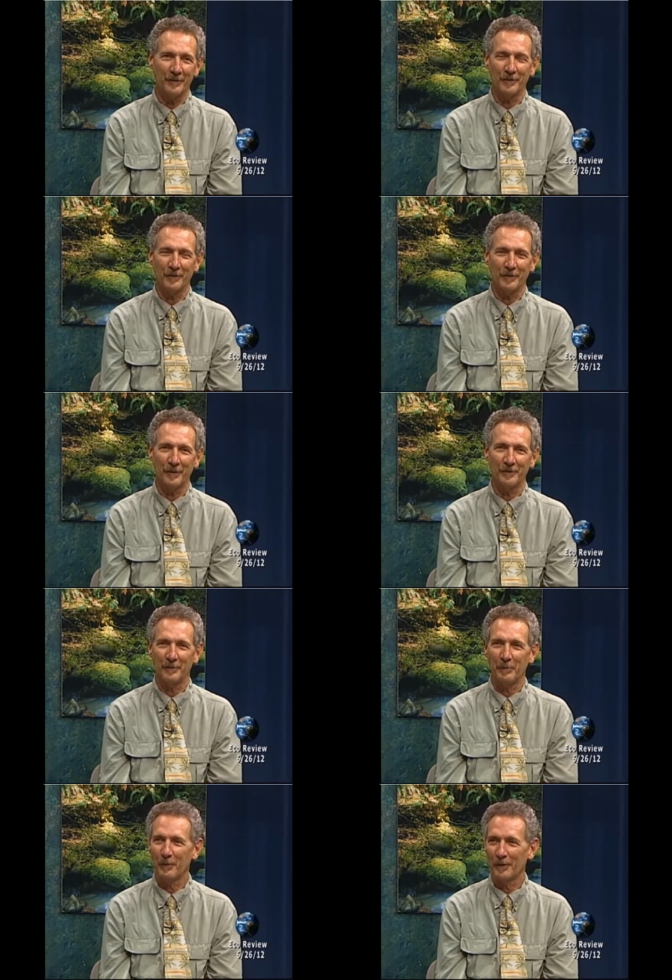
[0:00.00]
sort of
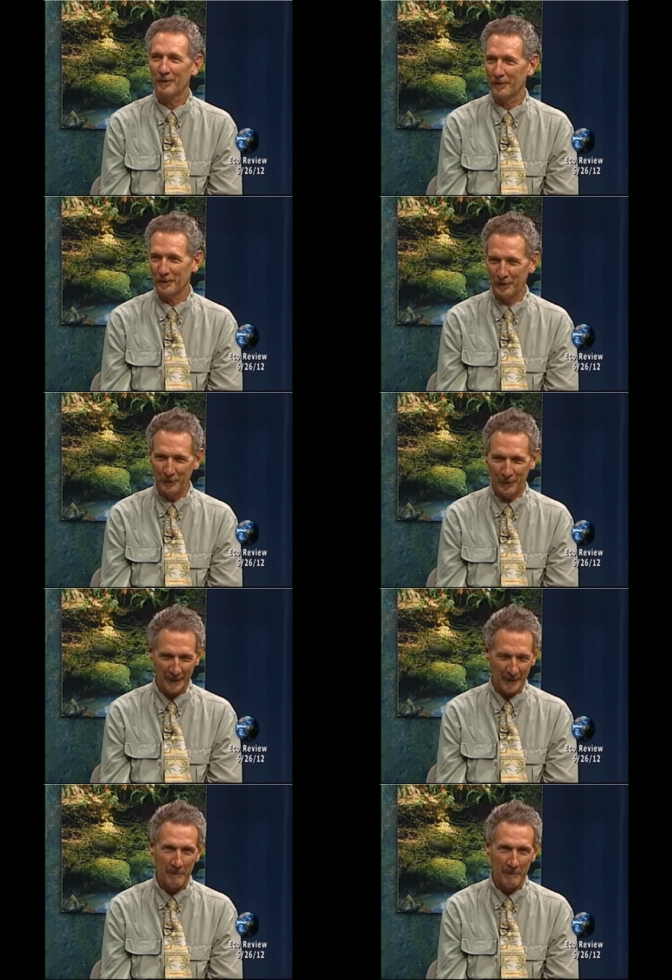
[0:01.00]
support for doing.